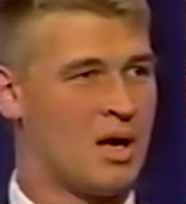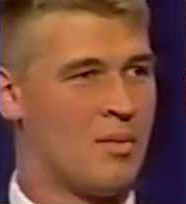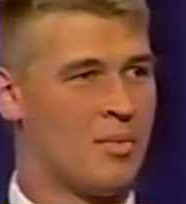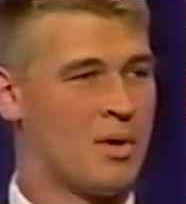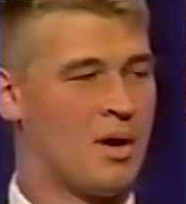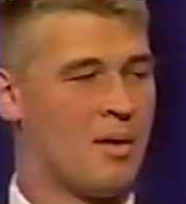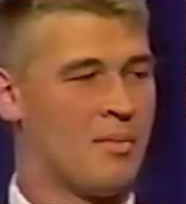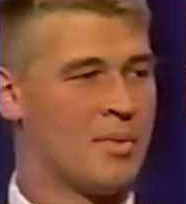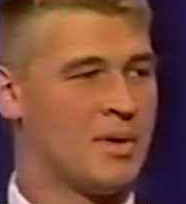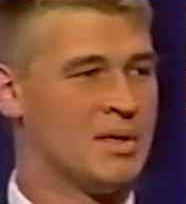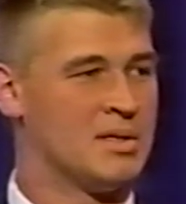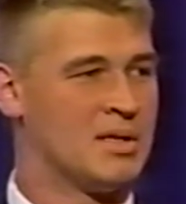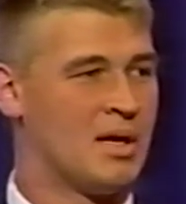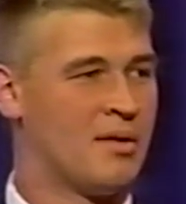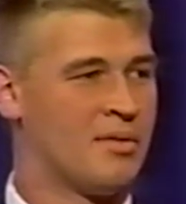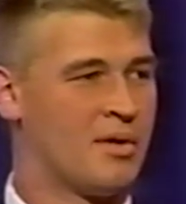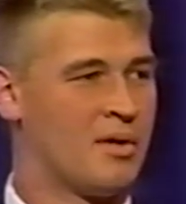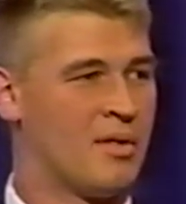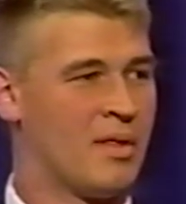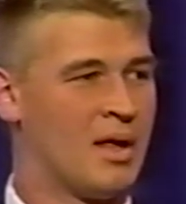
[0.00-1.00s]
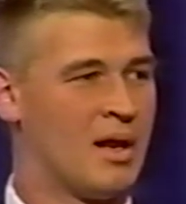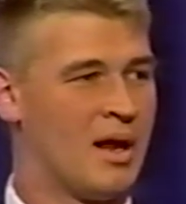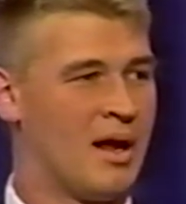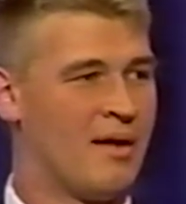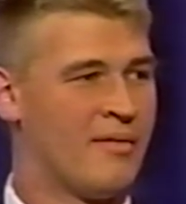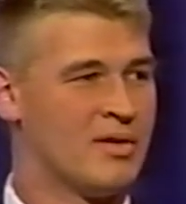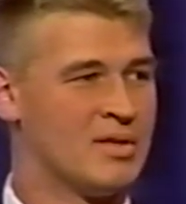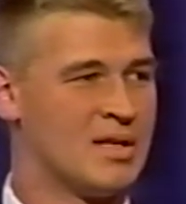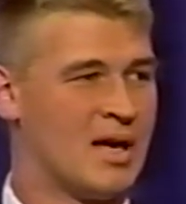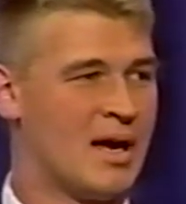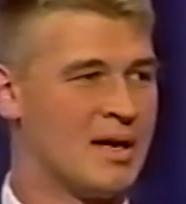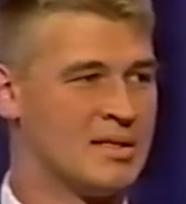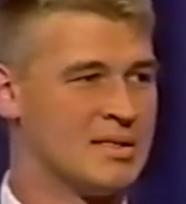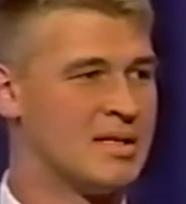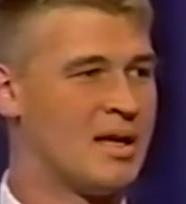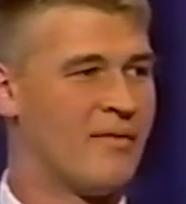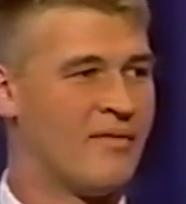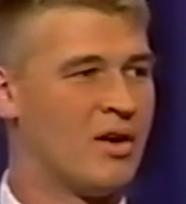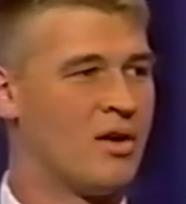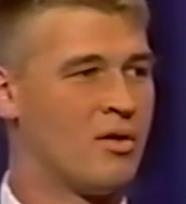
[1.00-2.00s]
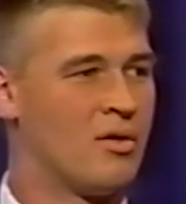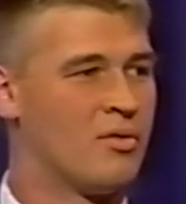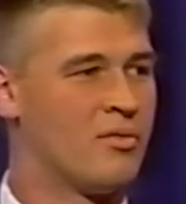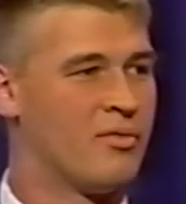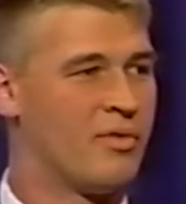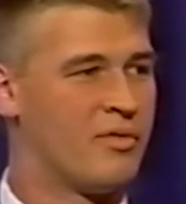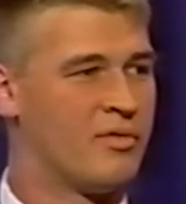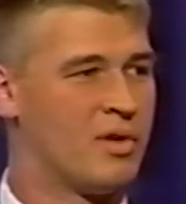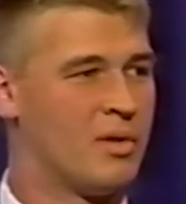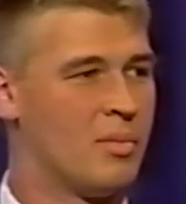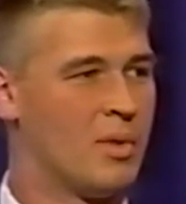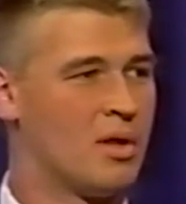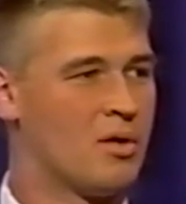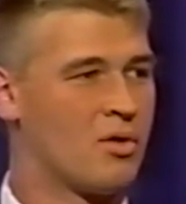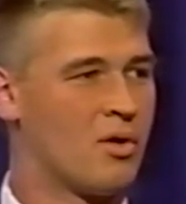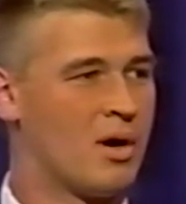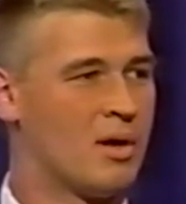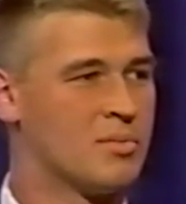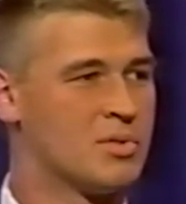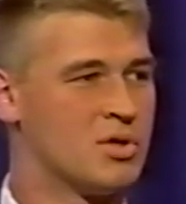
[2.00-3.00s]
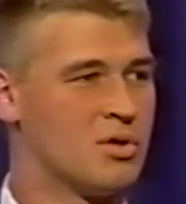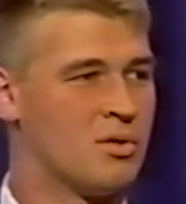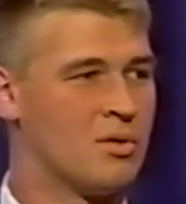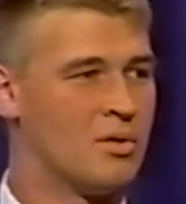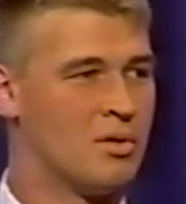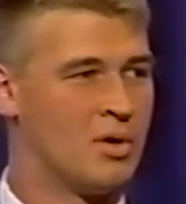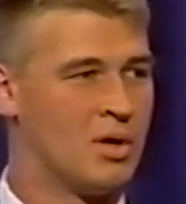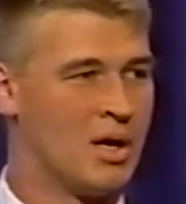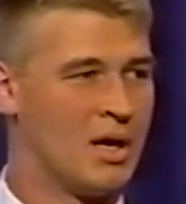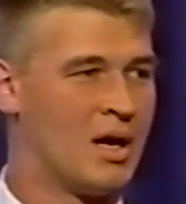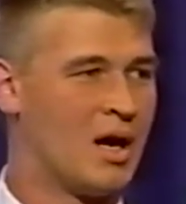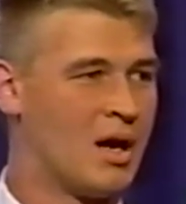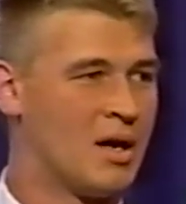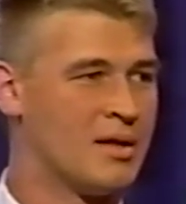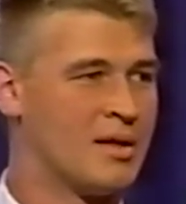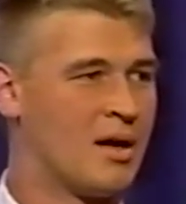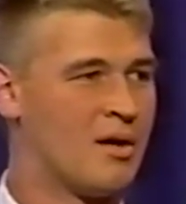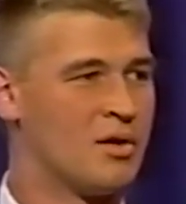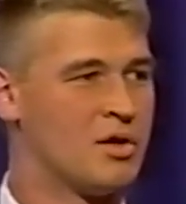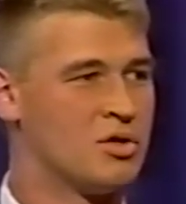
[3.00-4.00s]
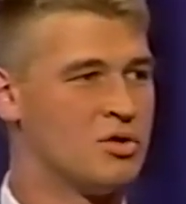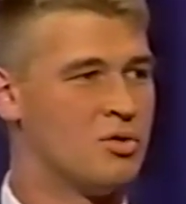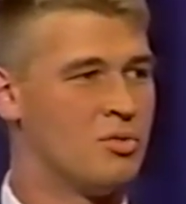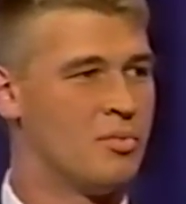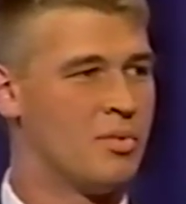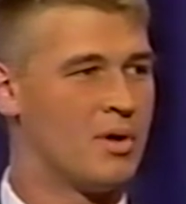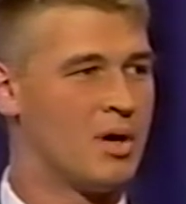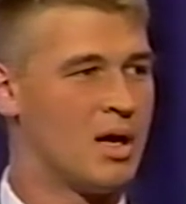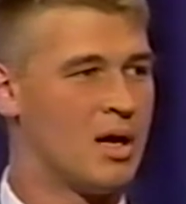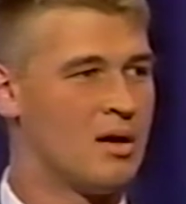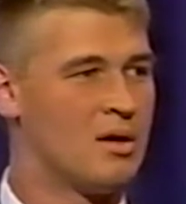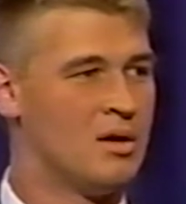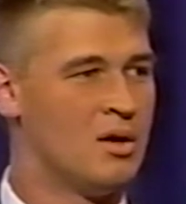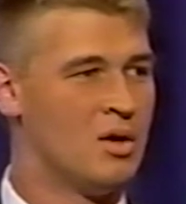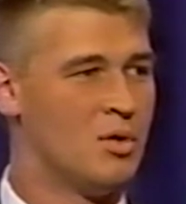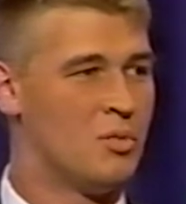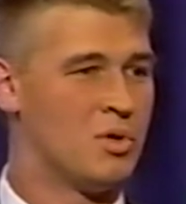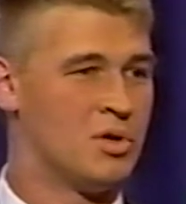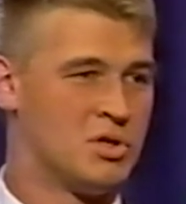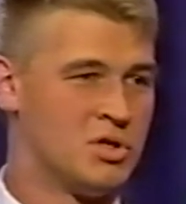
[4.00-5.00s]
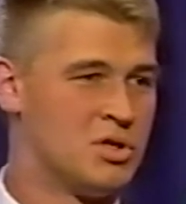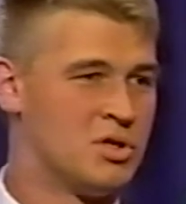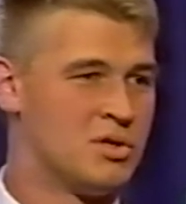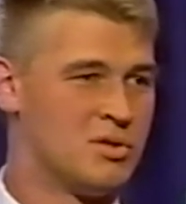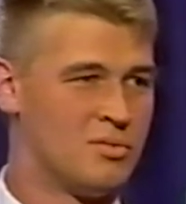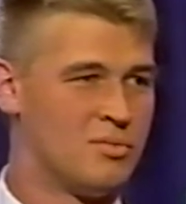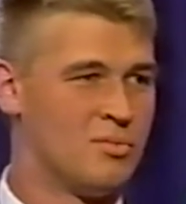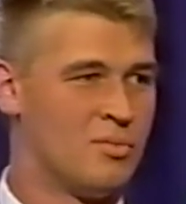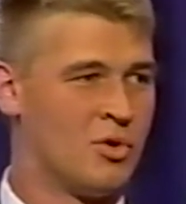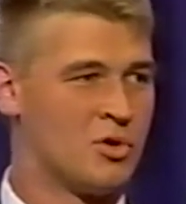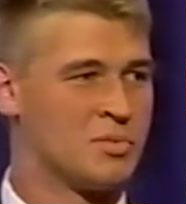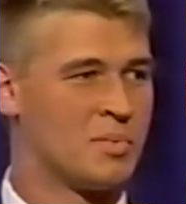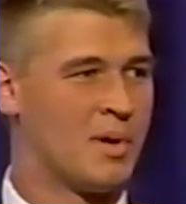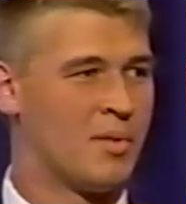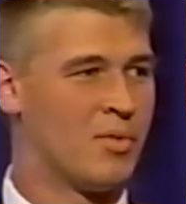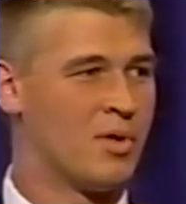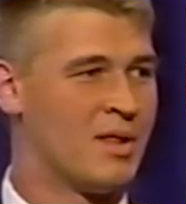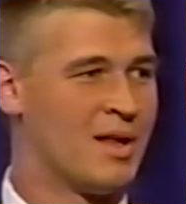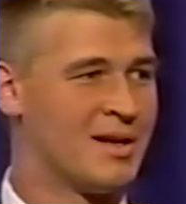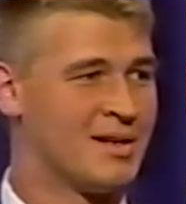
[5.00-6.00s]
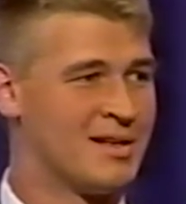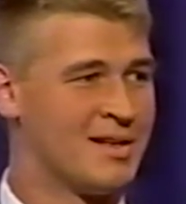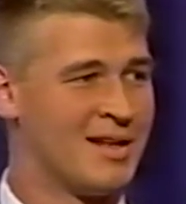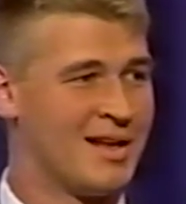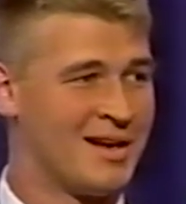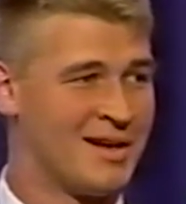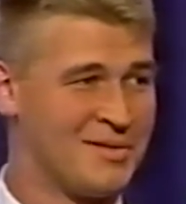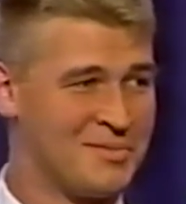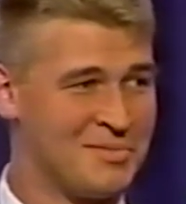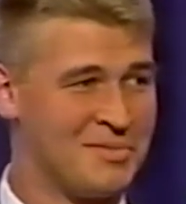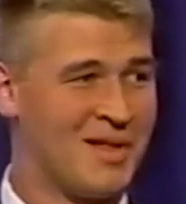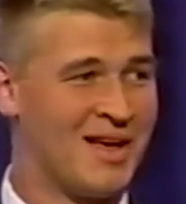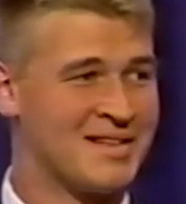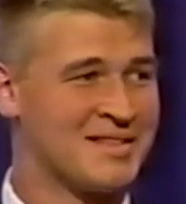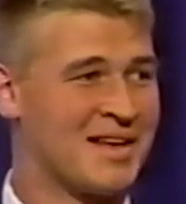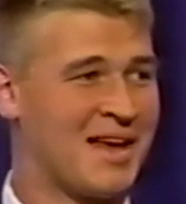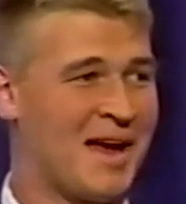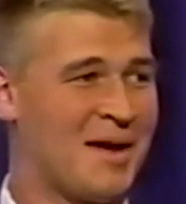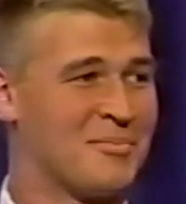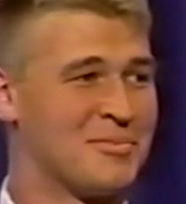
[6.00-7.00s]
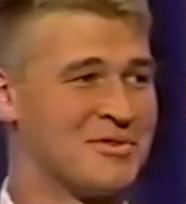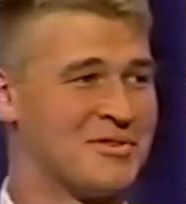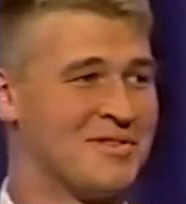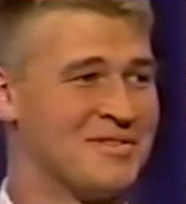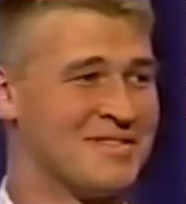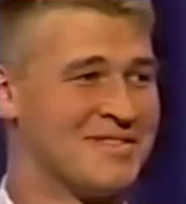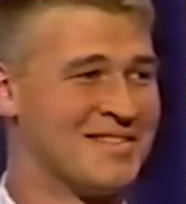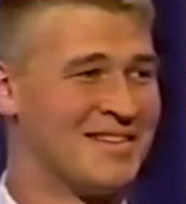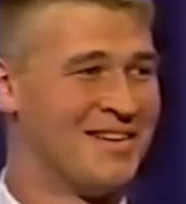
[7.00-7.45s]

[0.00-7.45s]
a couple companies out there that have as high as 750 milligrams, so you can cut it down to 2 per day, which most people like to take less capsules.